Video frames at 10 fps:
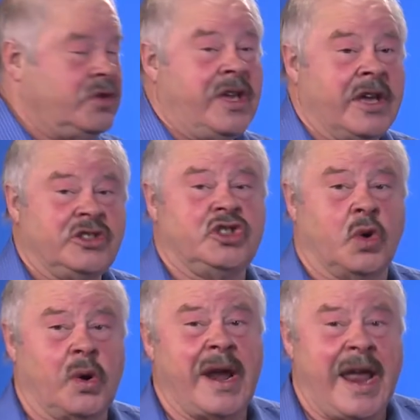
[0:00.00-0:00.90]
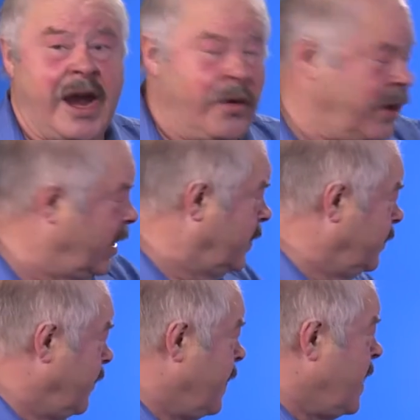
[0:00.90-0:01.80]
get your area,
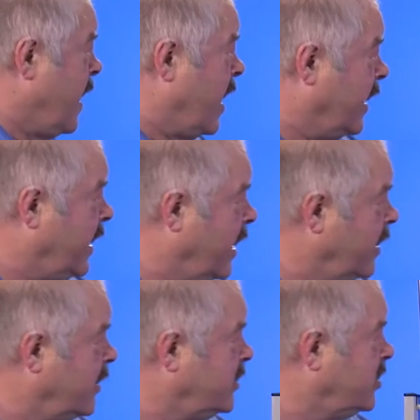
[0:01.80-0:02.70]
again in